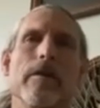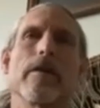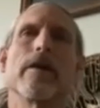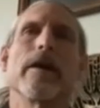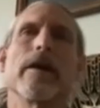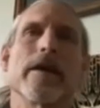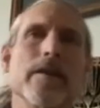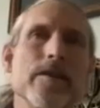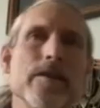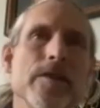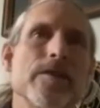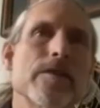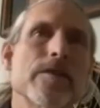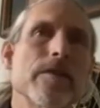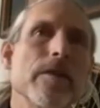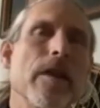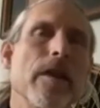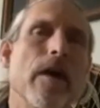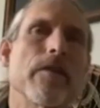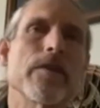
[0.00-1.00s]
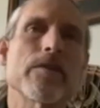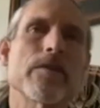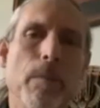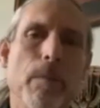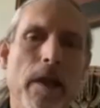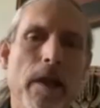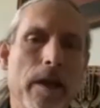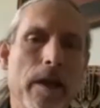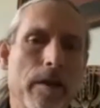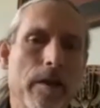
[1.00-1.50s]
existed on this
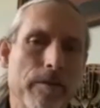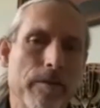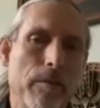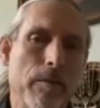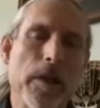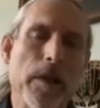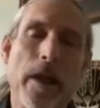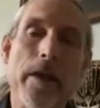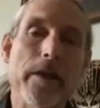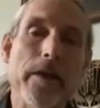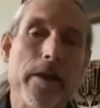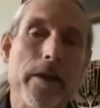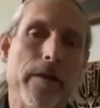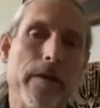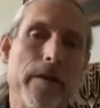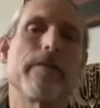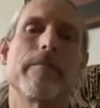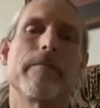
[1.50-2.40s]
planet for millennia.